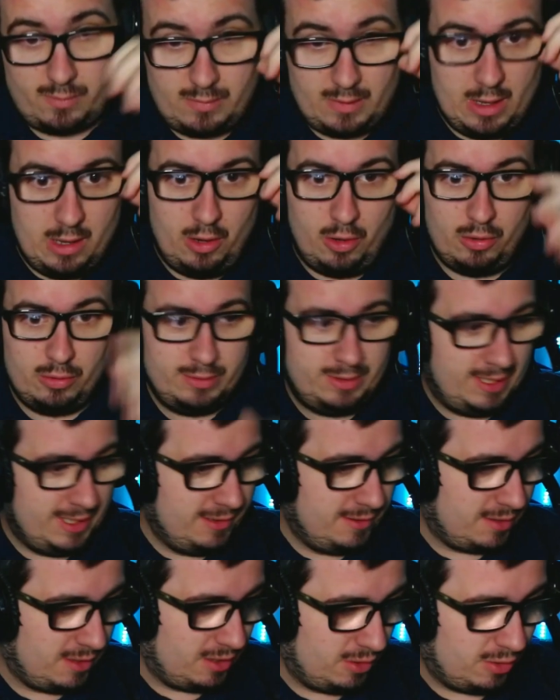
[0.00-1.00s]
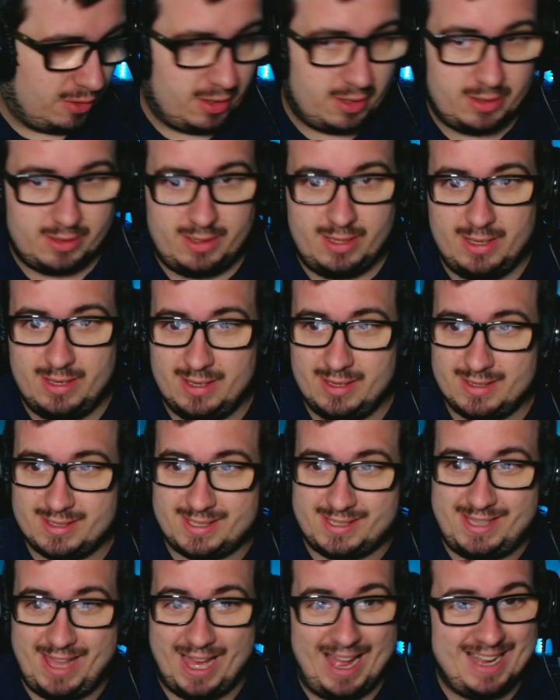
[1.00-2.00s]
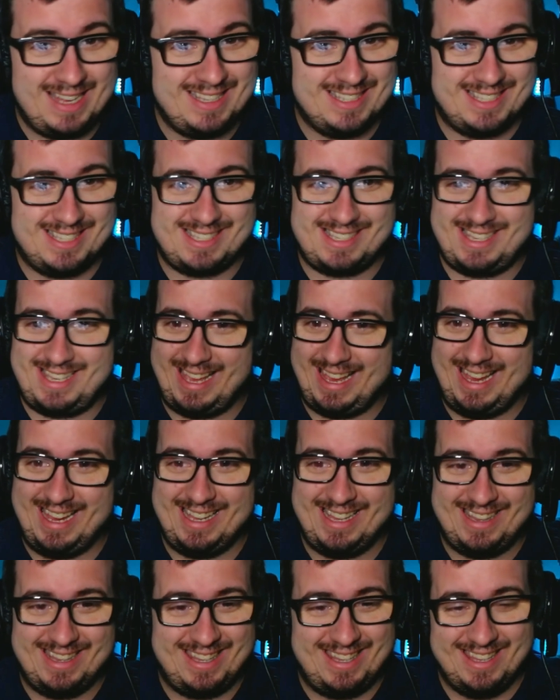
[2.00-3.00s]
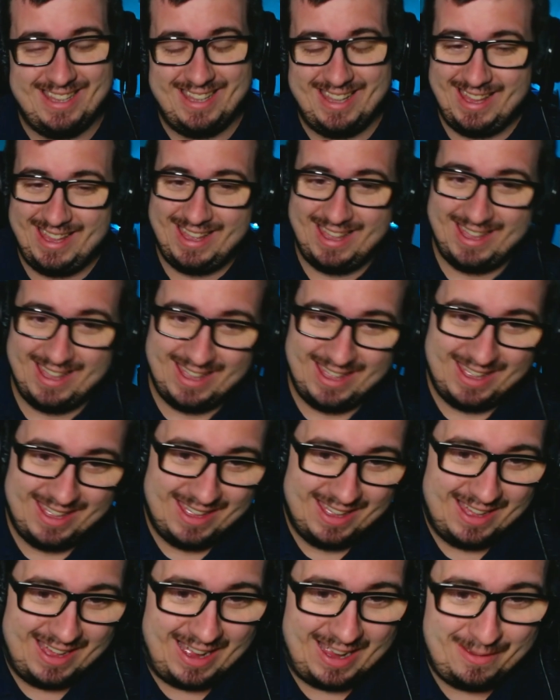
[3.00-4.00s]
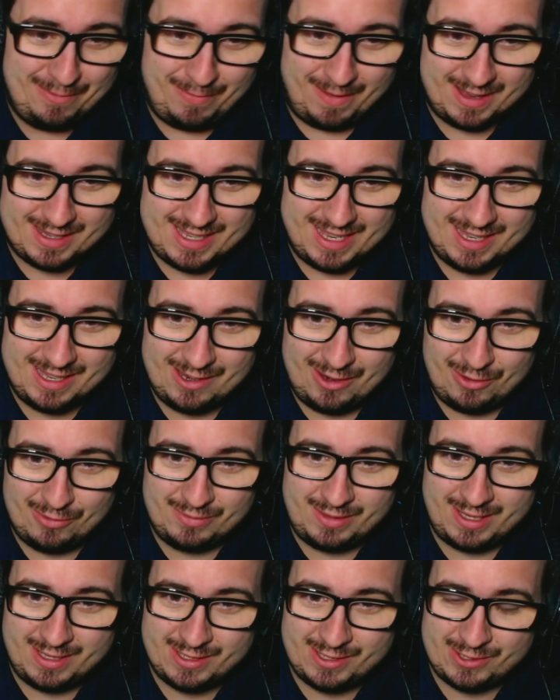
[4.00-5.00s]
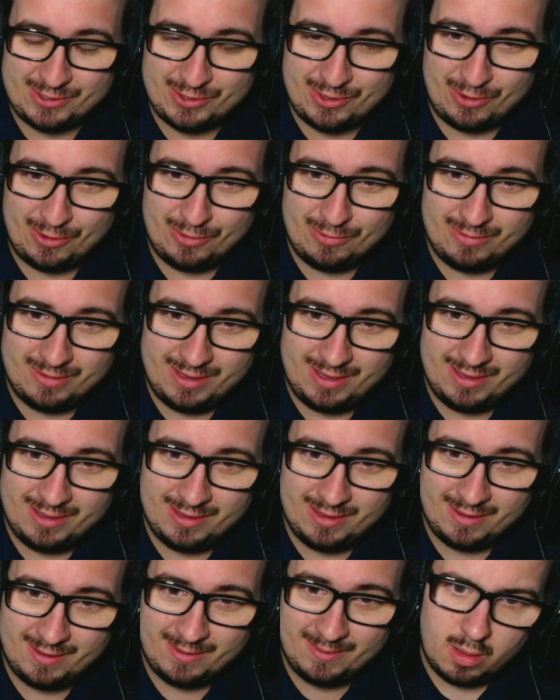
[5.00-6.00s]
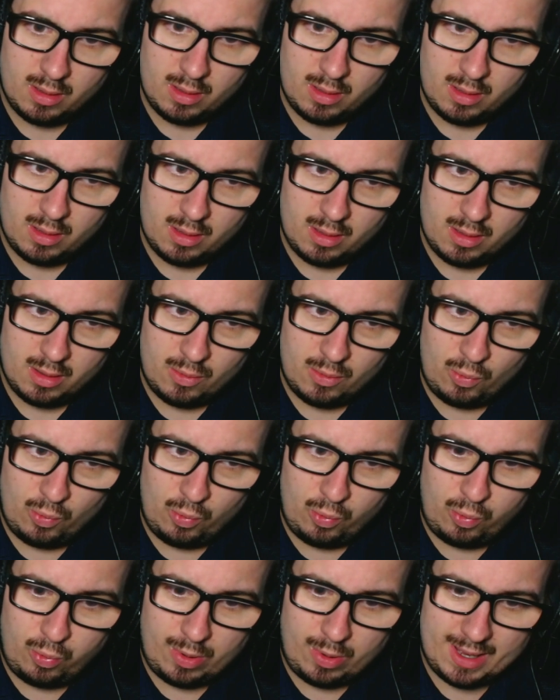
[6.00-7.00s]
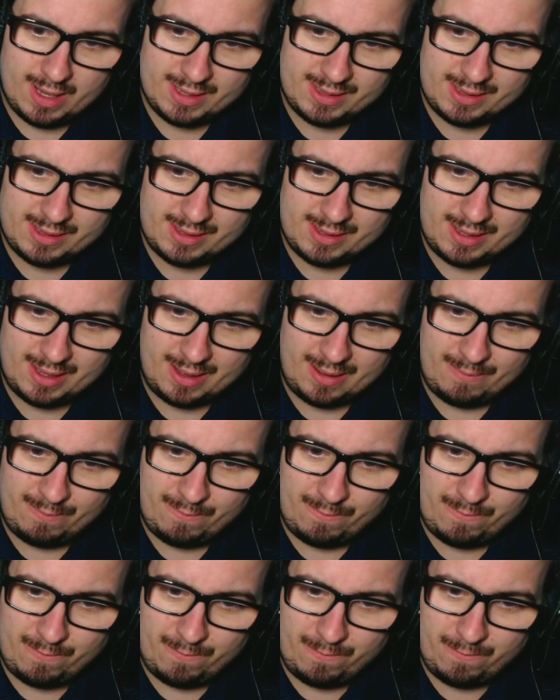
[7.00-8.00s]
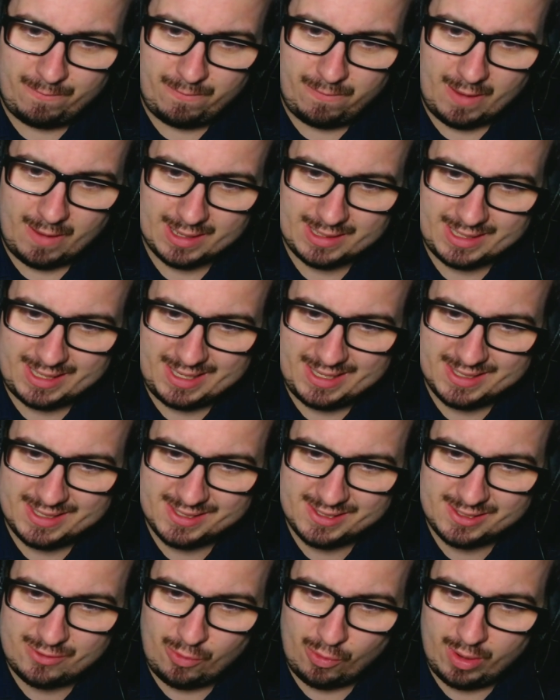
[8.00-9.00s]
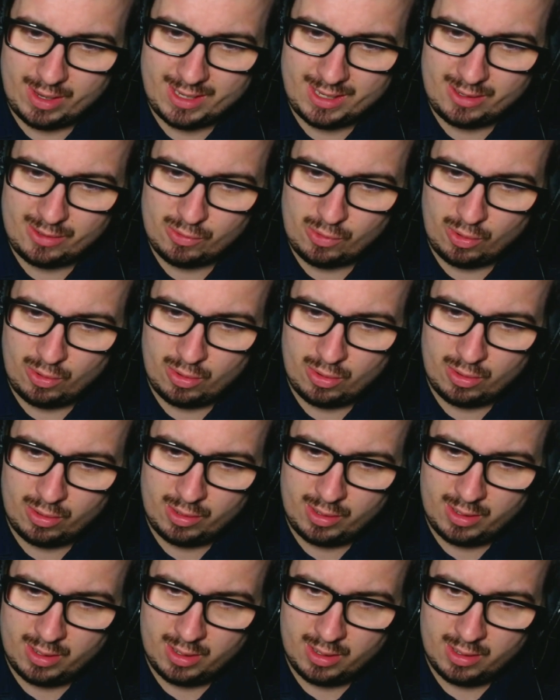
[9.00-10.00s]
Oh dear lord, Steins;Gate. I fucking love this show. What the fuck is going on?